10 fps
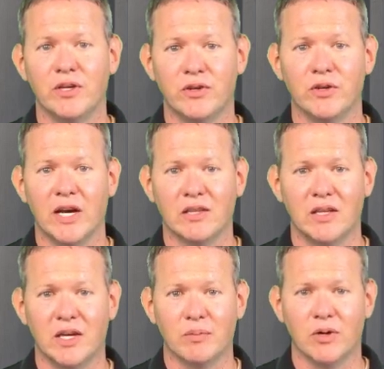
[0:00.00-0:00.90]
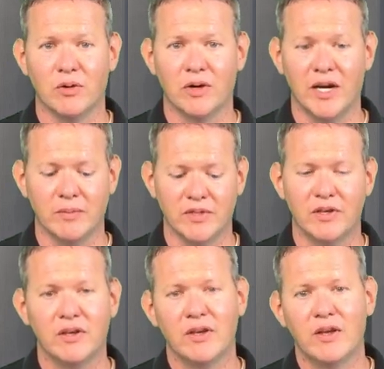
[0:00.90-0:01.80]
into your athletic programs.
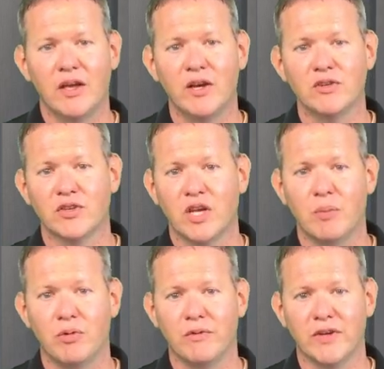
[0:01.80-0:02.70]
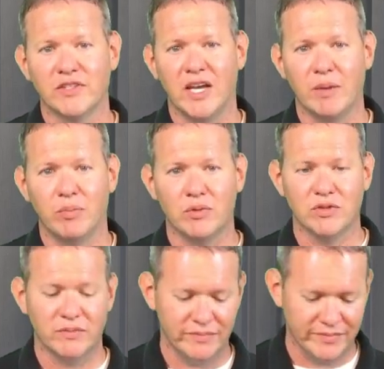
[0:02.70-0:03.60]
Here's a couple of examples.